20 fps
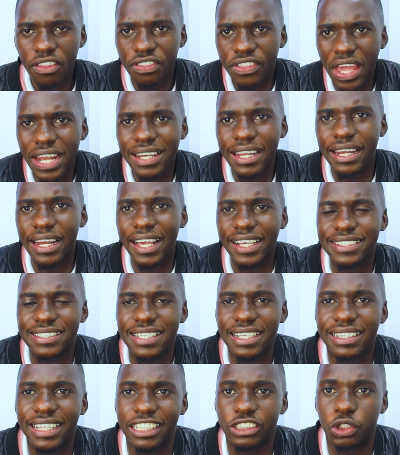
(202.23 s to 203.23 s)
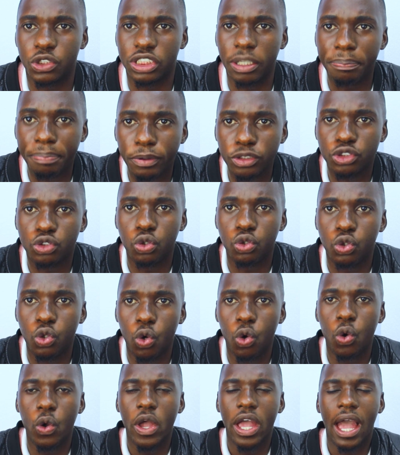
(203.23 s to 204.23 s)
then the next thing that you're supposed to
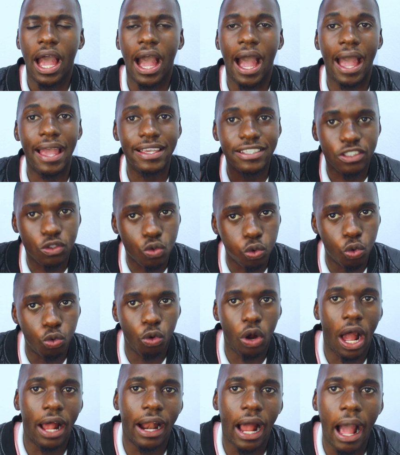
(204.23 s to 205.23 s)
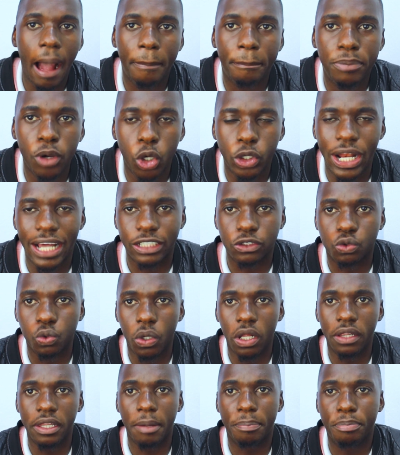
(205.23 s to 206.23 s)
do is to upload as
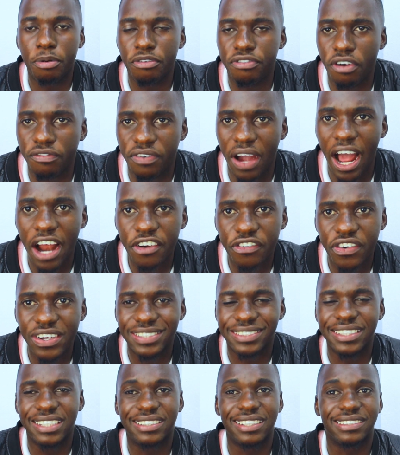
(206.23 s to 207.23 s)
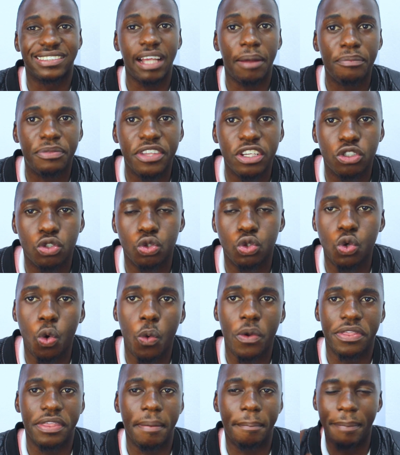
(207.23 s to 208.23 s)
well the proof of address. This is something to do
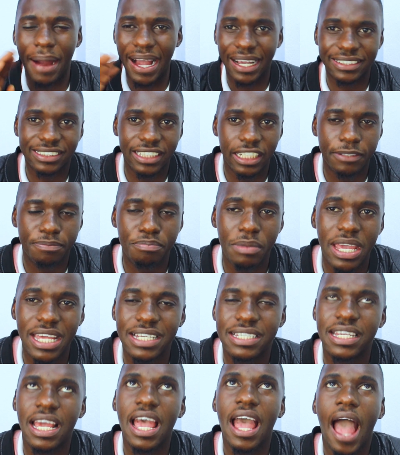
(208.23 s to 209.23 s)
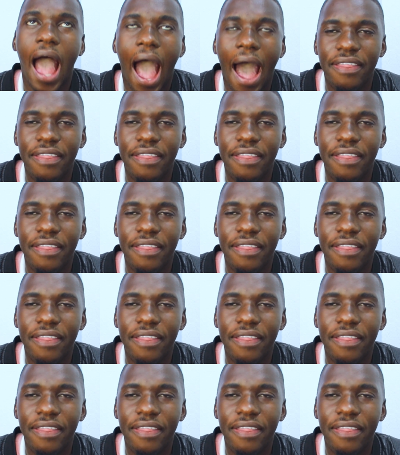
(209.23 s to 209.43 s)
with the bank statement.